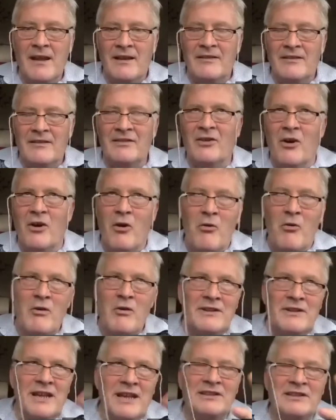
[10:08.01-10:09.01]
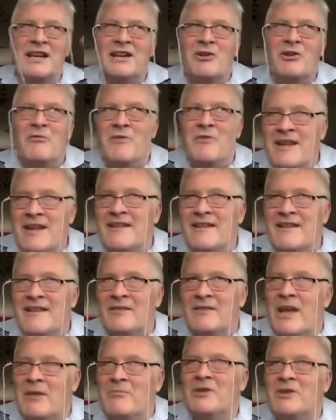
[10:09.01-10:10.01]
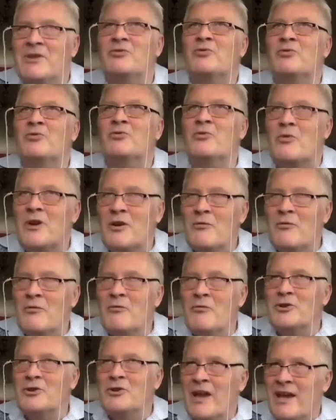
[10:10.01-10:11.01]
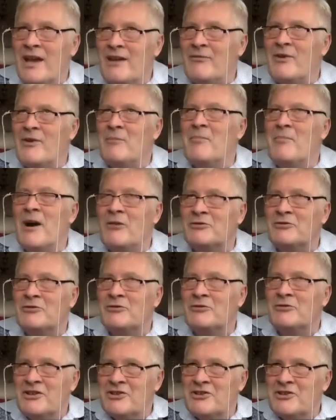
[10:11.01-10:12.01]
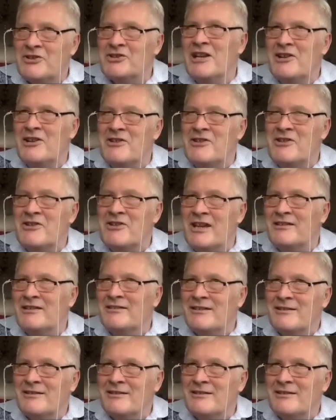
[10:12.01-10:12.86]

So that kind of links maybe to what you have about children